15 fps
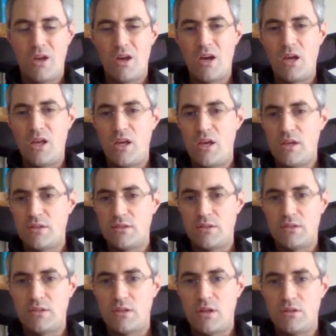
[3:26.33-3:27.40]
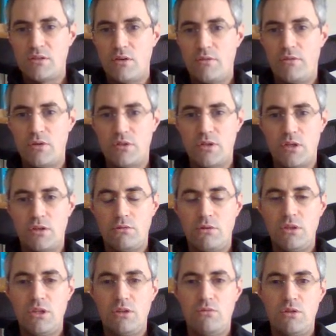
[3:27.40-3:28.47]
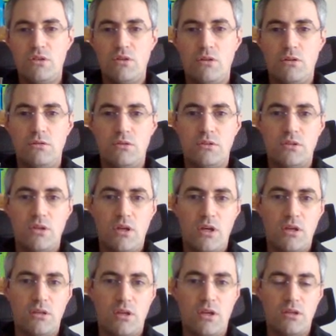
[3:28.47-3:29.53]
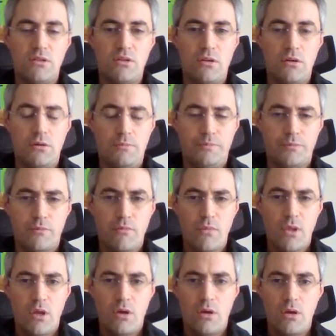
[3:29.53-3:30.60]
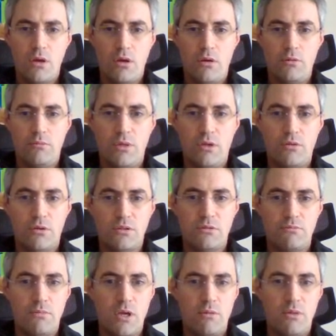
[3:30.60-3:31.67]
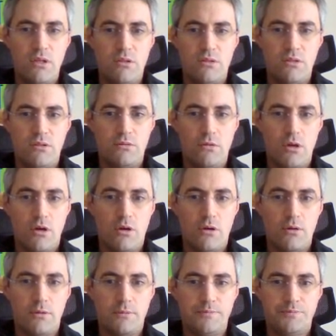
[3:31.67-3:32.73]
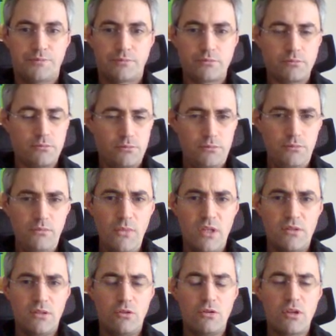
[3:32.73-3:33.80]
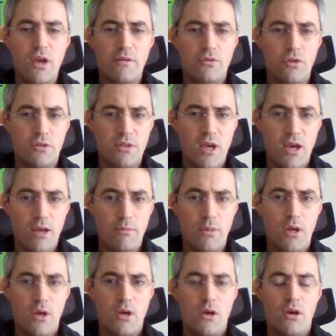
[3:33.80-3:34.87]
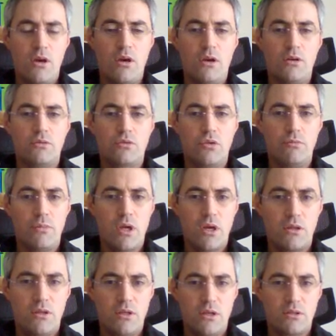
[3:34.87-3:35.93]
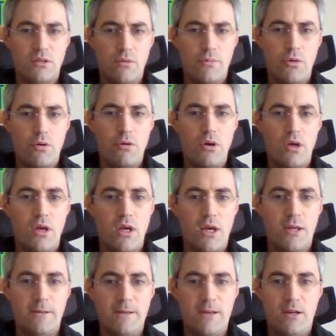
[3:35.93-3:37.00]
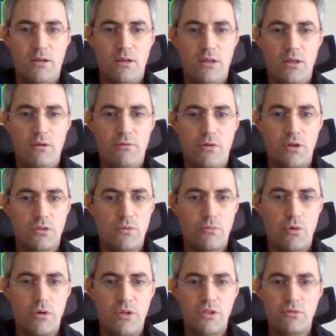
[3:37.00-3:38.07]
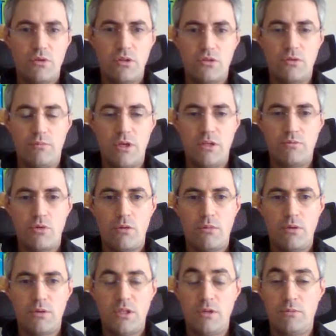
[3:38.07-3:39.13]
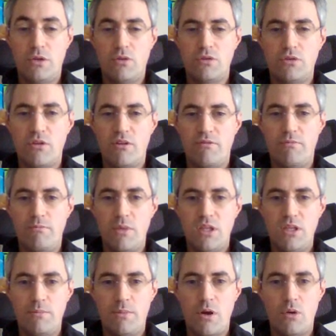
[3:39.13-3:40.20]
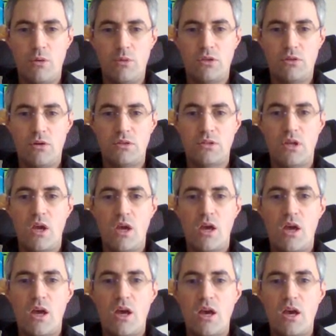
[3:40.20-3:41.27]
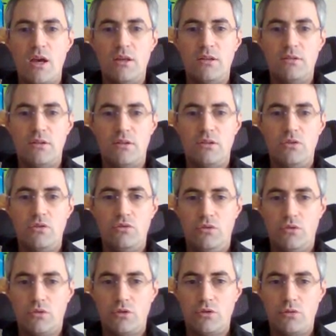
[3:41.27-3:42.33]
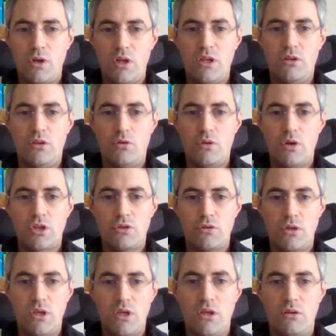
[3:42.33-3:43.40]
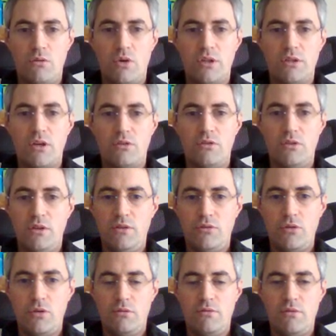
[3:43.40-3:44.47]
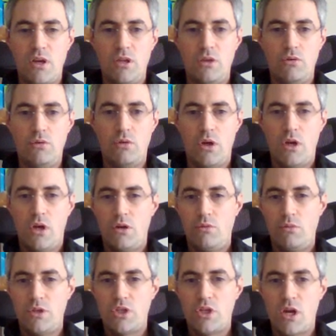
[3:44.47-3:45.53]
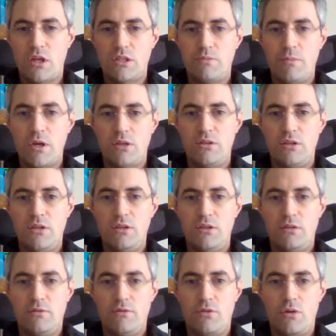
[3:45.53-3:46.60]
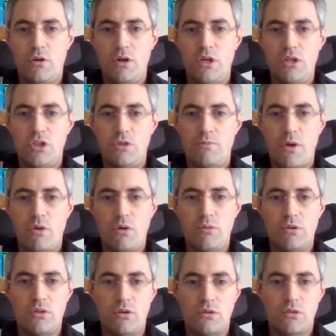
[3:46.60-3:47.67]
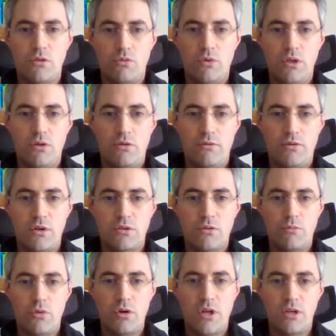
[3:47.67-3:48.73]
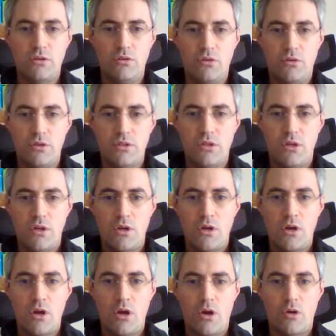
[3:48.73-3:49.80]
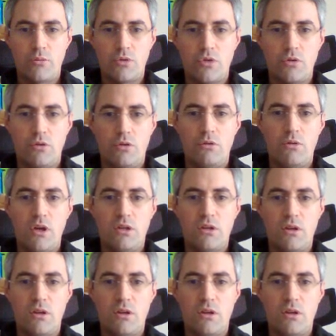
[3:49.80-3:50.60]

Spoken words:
I guess it's either for security reasons and either because maybe they don't have the time to make the example. And here, for example, this one is a bit problematic because you have many parameters and you don't really know actually what are the different values which are expected for each parameter. So we know, for example, that those are optional, right?